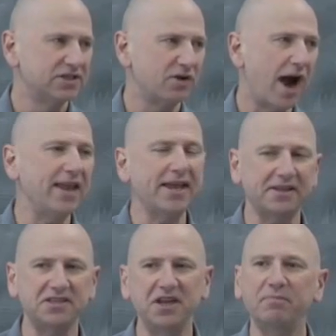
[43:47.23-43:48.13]
So I
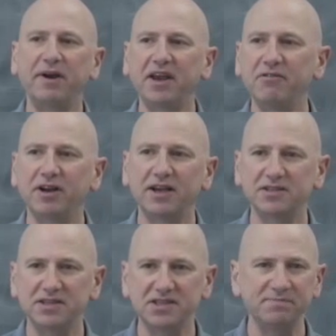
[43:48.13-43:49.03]
like the stick breaking one
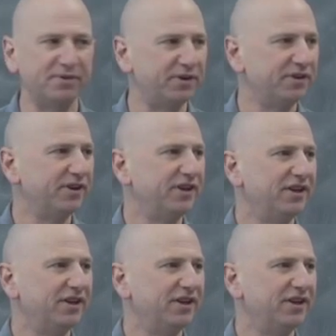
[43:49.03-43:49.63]
because it's simple